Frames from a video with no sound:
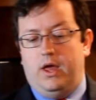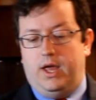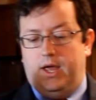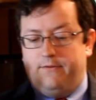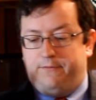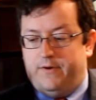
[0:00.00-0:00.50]

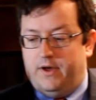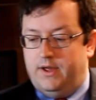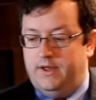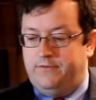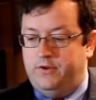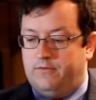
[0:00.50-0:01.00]

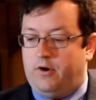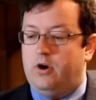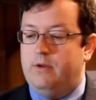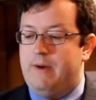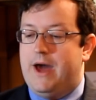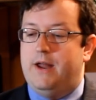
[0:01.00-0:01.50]
If you've
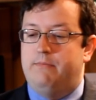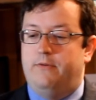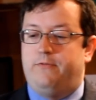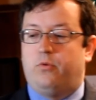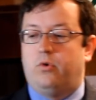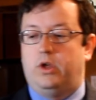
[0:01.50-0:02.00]
heard about it
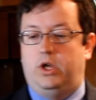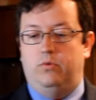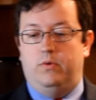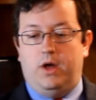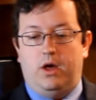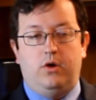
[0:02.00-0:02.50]
before, you
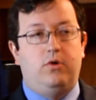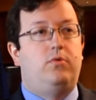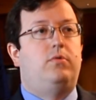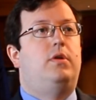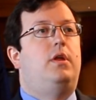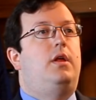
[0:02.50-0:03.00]

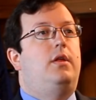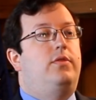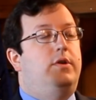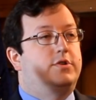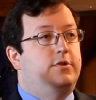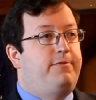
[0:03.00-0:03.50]
know
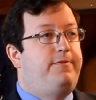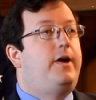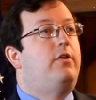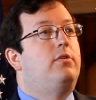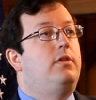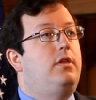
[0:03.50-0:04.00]
there's a
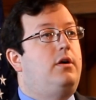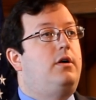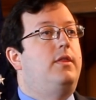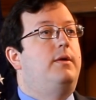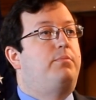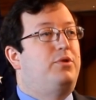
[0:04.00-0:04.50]
federal
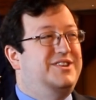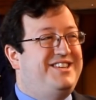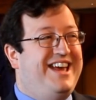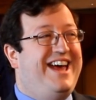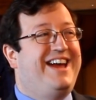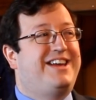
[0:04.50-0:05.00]
law that
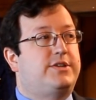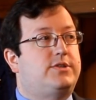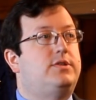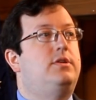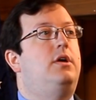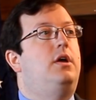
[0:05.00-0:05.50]

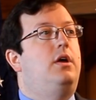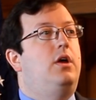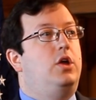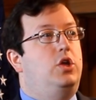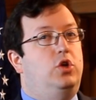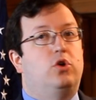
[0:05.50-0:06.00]
protects
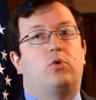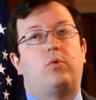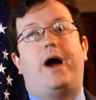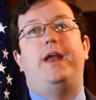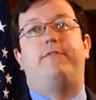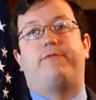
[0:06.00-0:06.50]
your
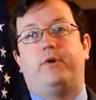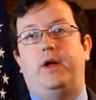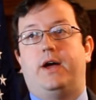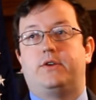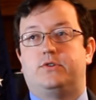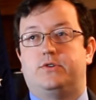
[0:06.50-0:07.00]
right of free
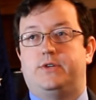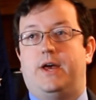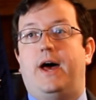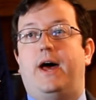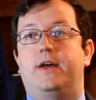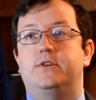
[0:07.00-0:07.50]

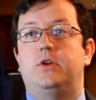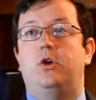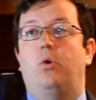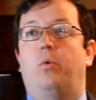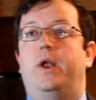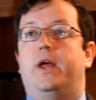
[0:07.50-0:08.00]
exercise
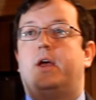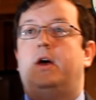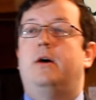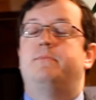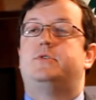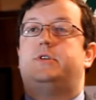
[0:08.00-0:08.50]
when it
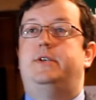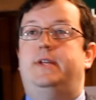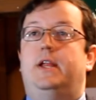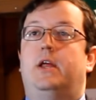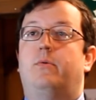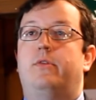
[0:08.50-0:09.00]
comes to
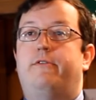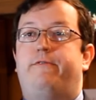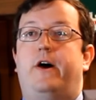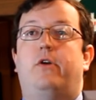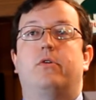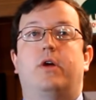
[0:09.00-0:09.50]
dealing with the
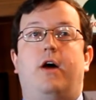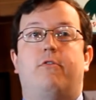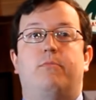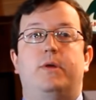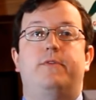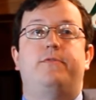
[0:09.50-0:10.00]
federal
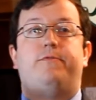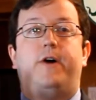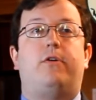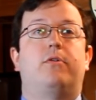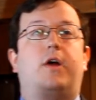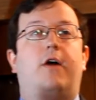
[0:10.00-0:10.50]
government. If the
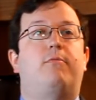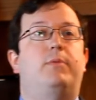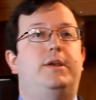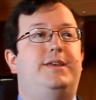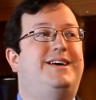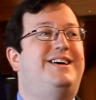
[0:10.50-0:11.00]
federal
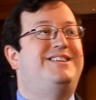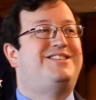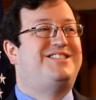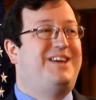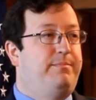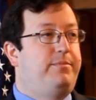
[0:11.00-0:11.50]
government
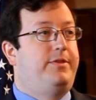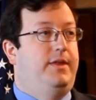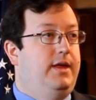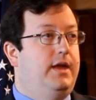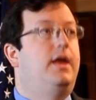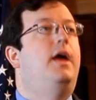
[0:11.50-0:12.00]
does
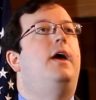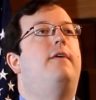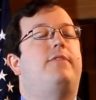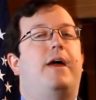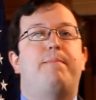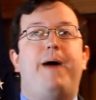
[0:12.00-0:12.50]
something,
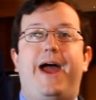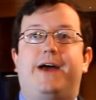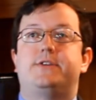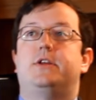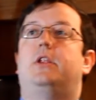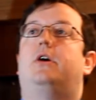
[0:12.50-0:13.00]
they
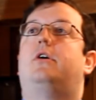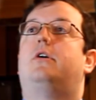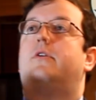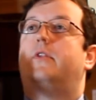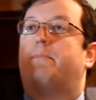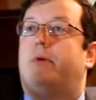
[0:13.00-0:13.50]
pass a
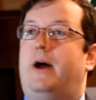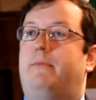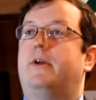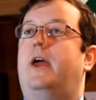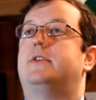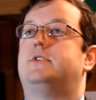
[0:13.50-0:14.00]
law or they
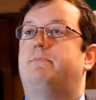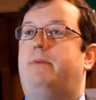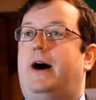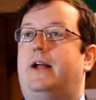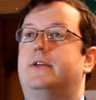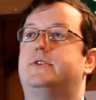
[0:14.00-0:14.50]
promulgate some
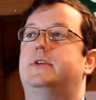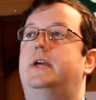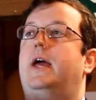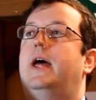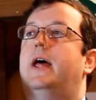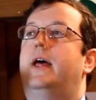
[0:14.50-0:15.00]
policy